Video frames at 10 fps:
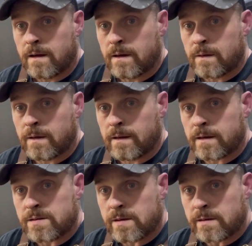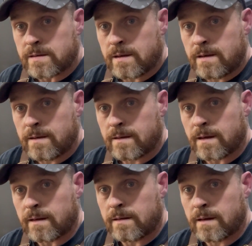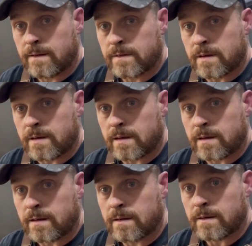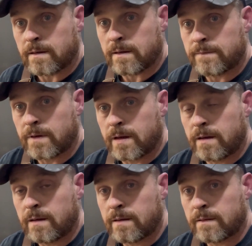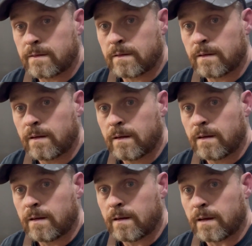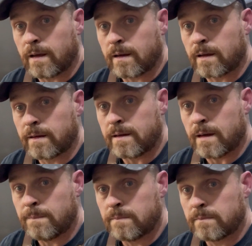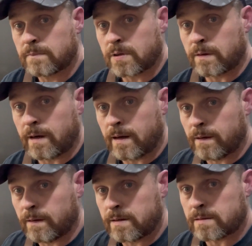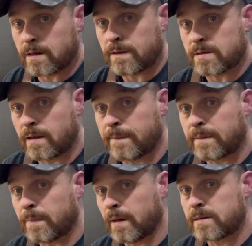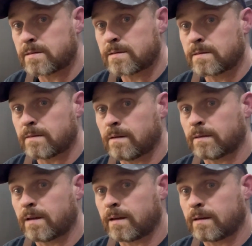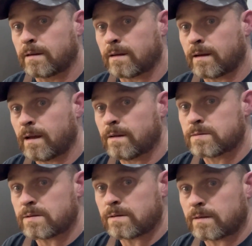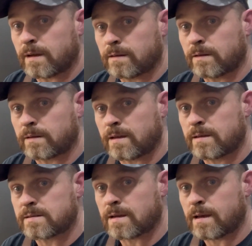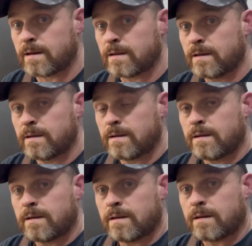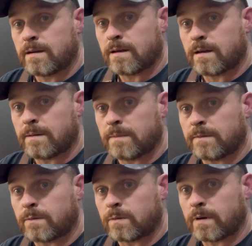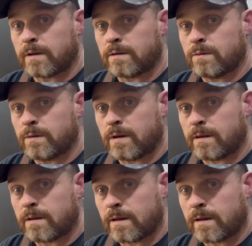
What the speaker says: Well, as you can see, I got everything fitted and cleaned up. So right now I just got this clamped in place. I'll get it down so you can take a look at the inside before I do anything